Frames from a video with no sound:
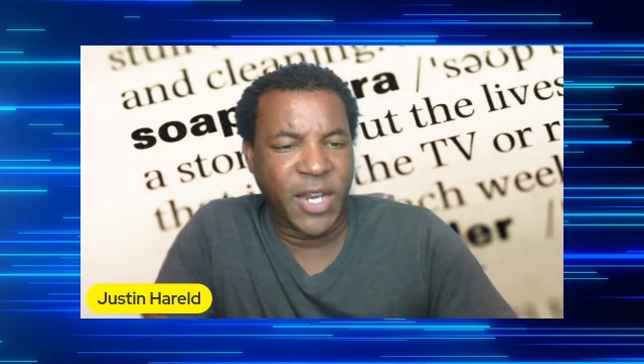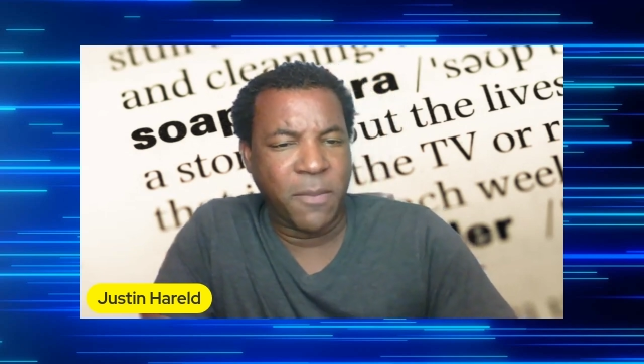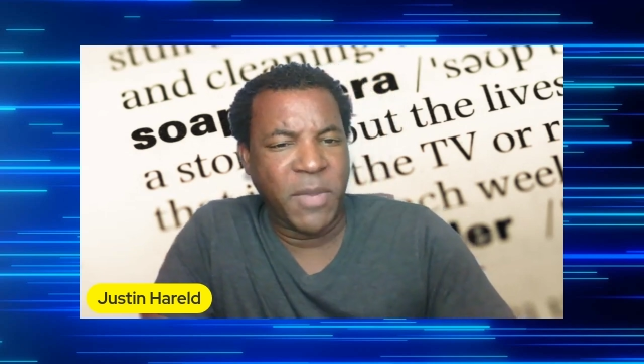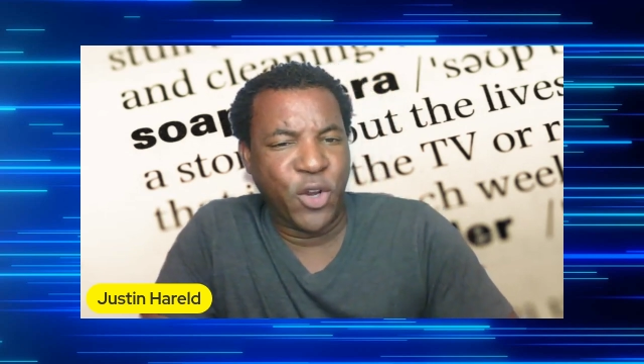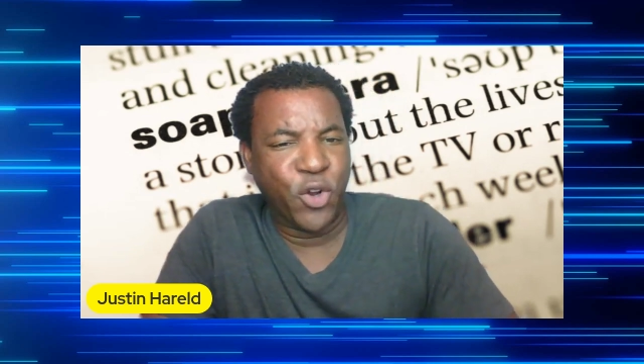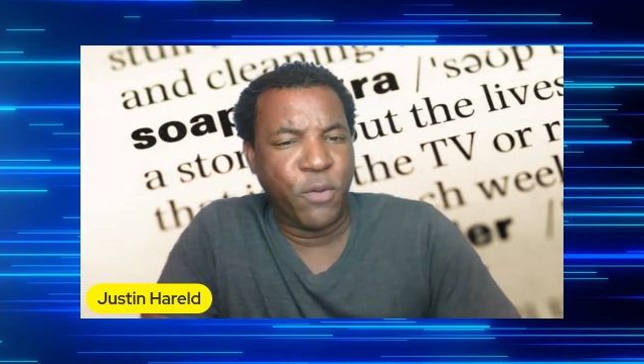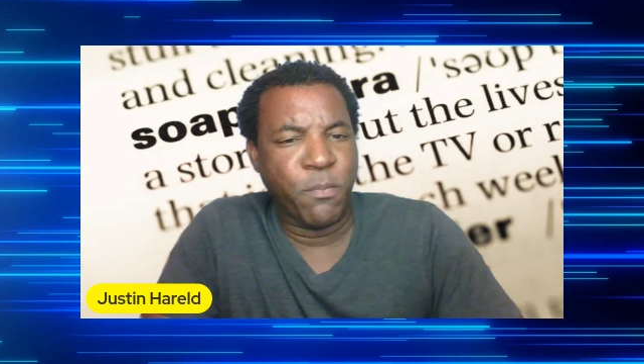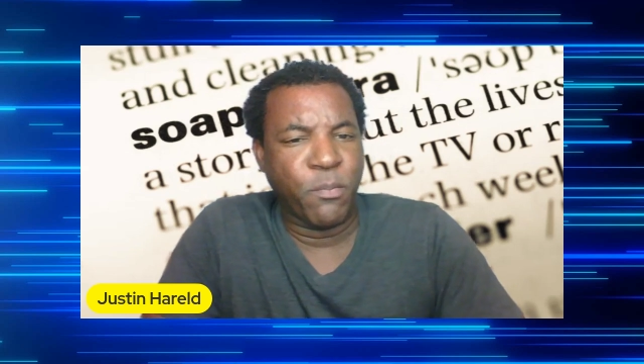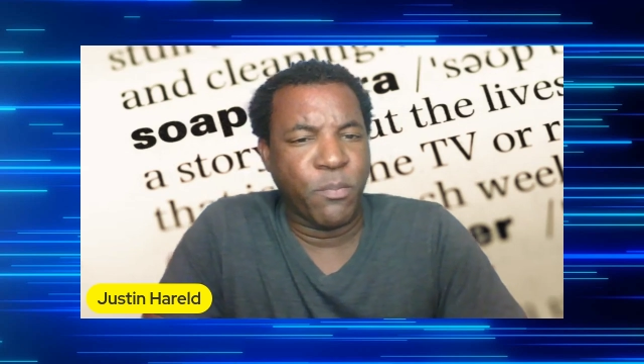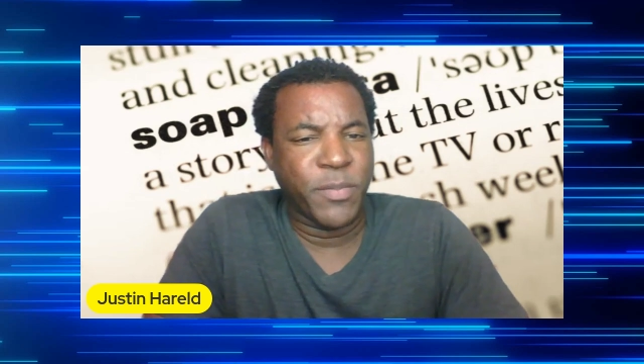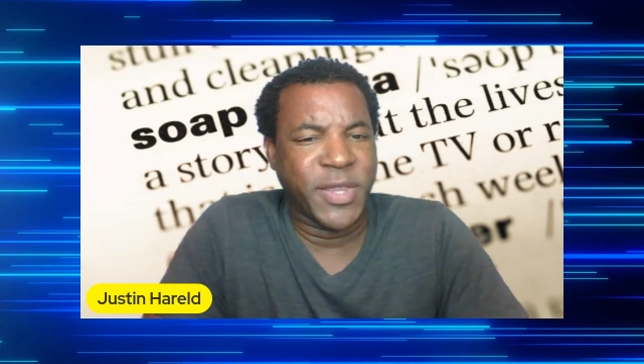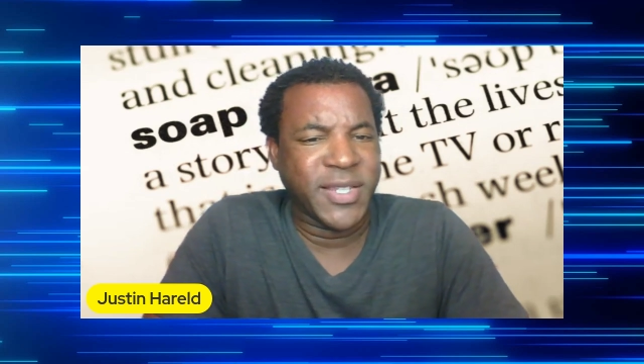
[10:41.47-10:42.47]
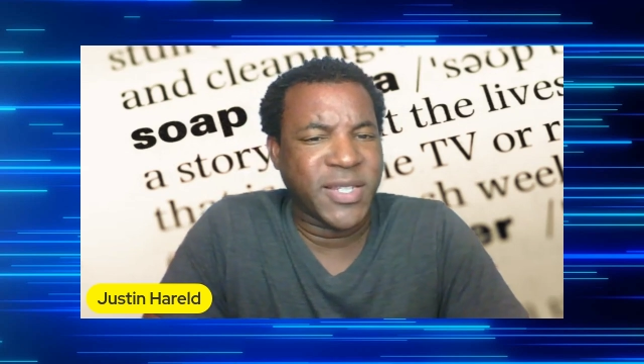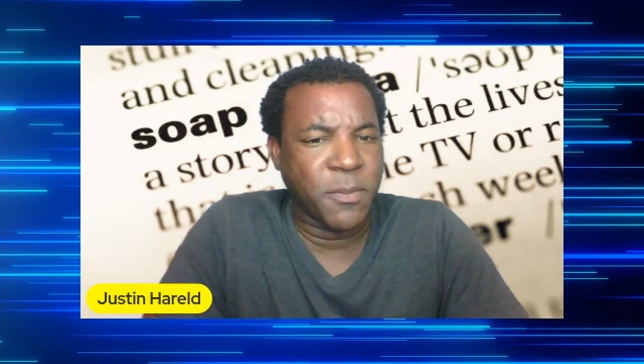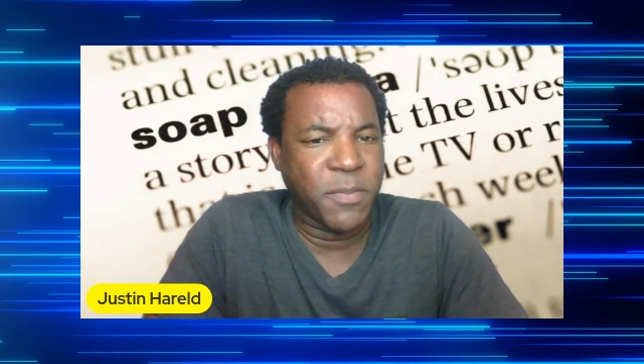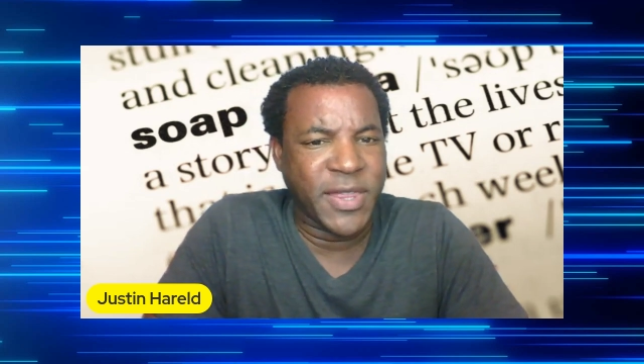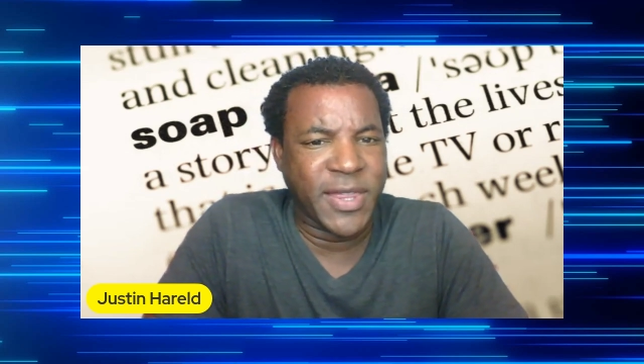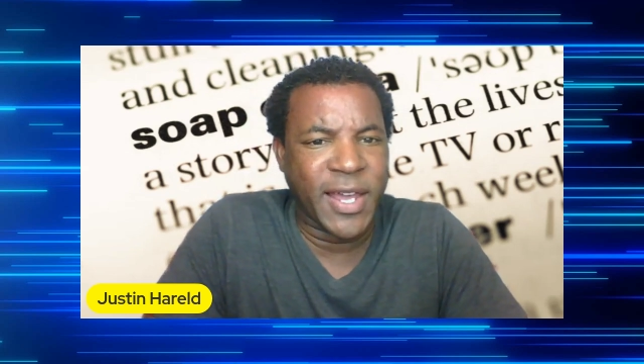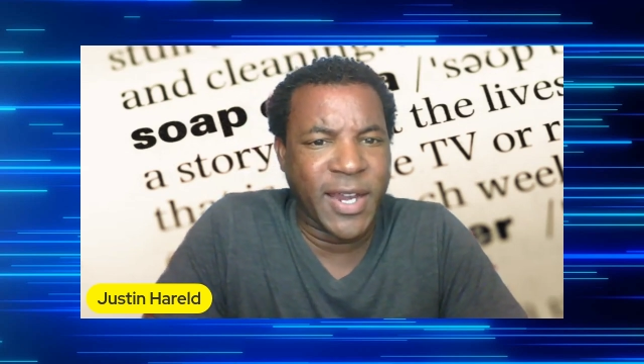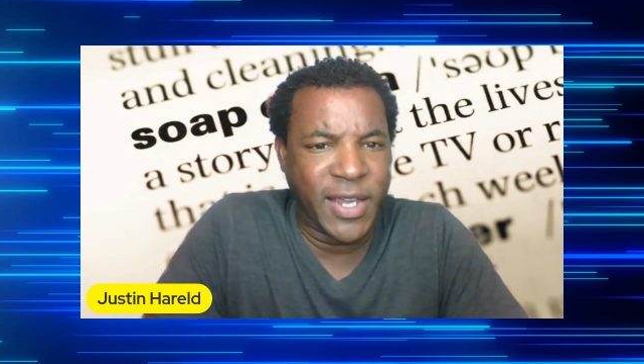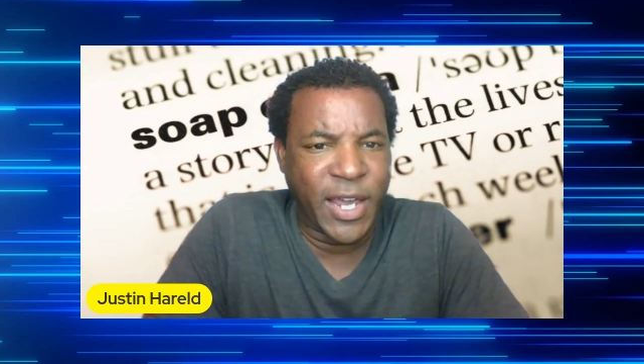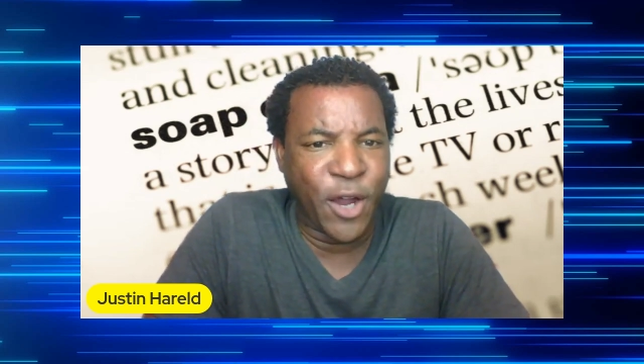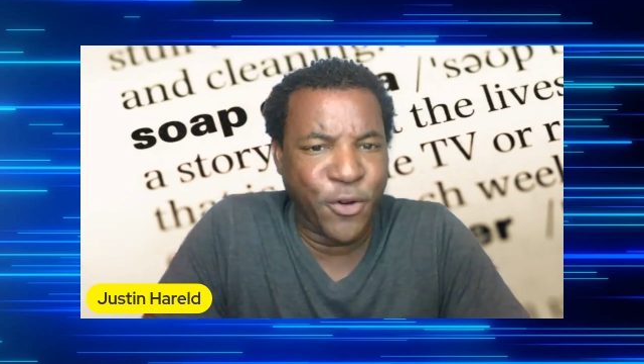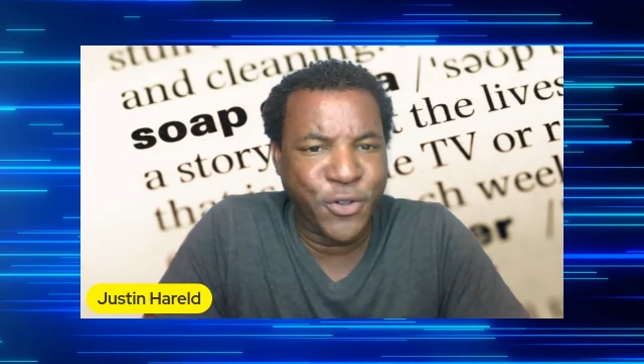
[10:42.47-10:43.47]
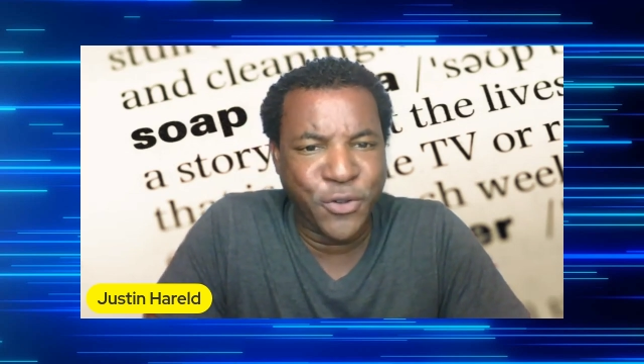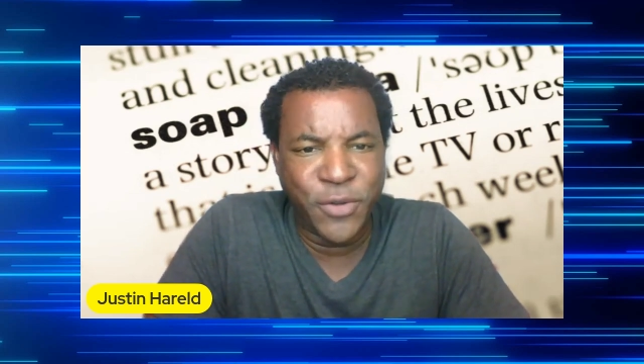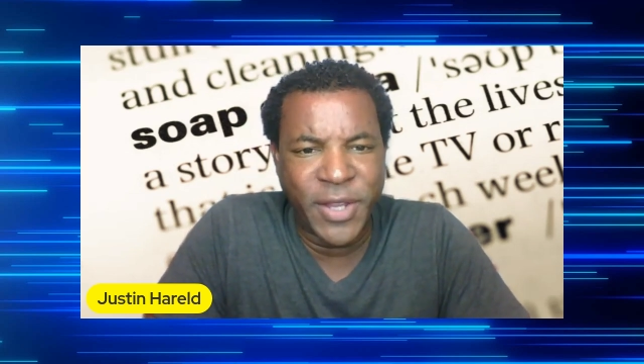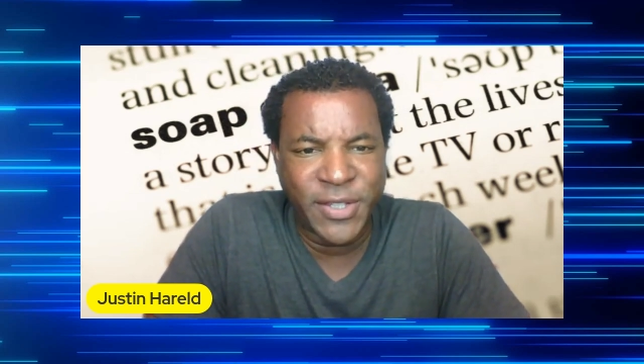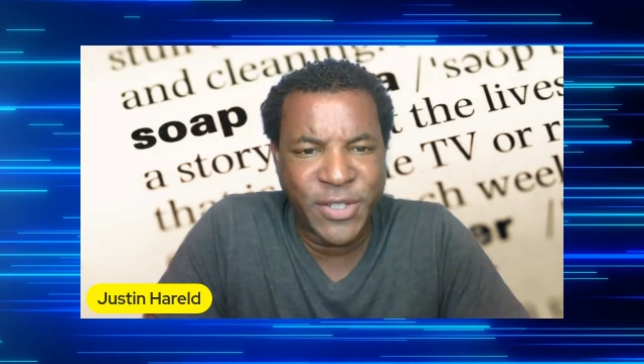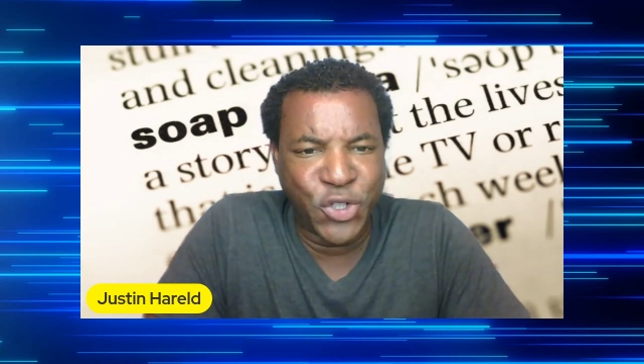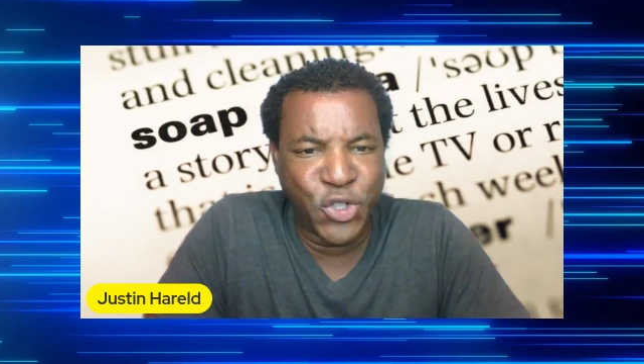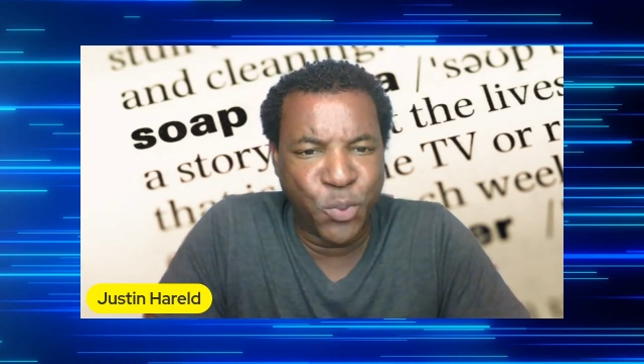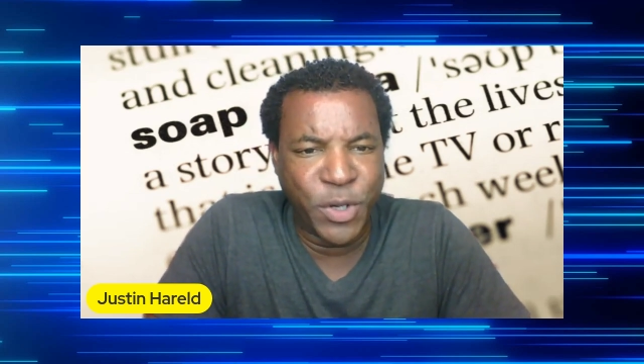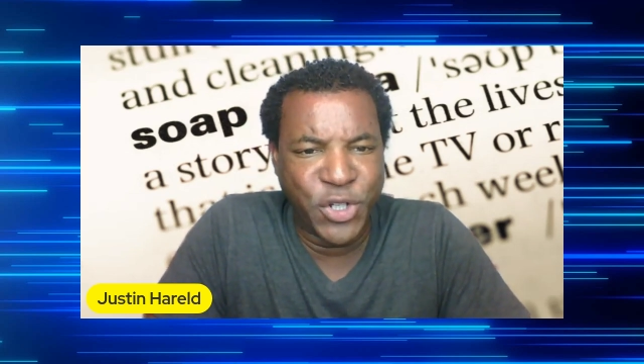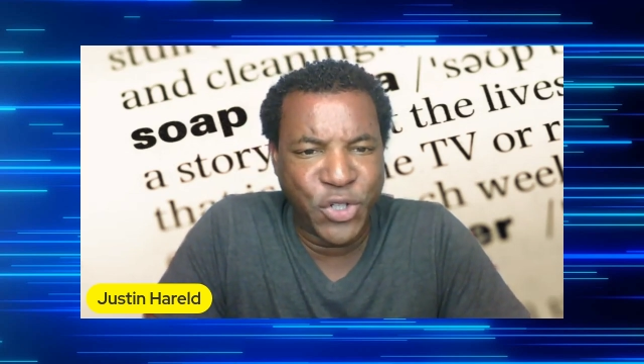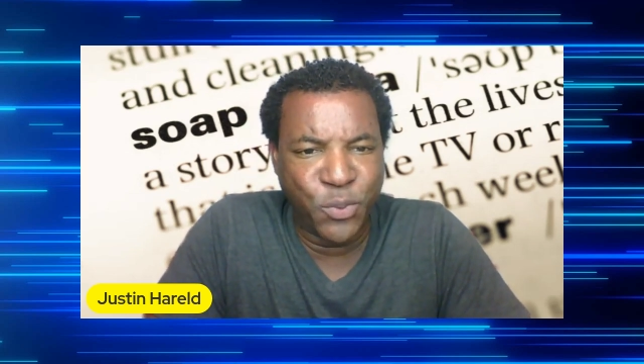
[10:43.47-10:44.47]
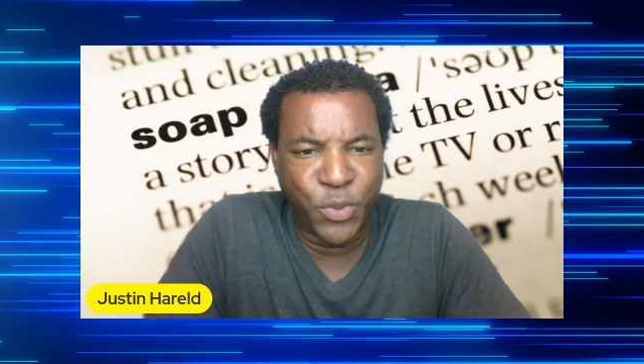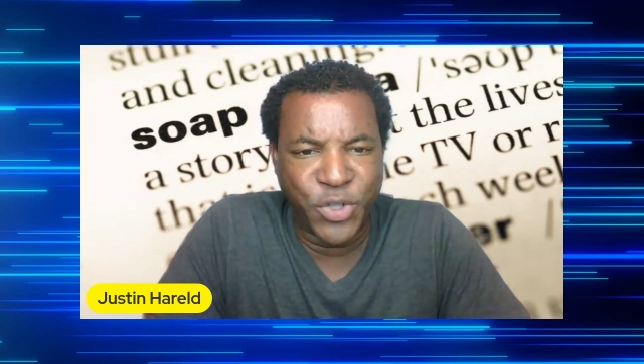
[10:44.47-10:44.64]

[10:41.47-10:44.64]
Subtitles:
It made her the sympathetic character in that situation,